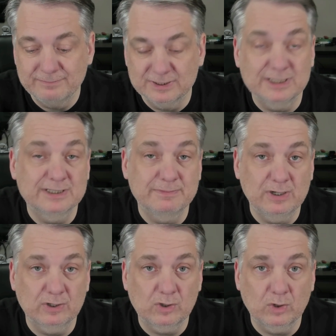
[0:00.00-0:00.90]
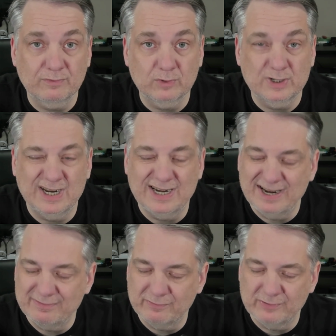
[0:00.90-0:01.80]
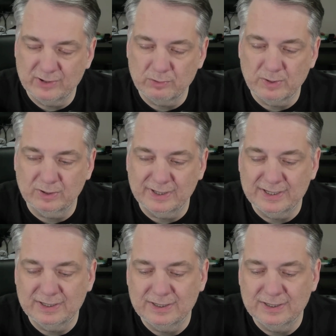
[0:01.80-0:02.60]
but since I've been on a carnivore diet, I have it very rarely.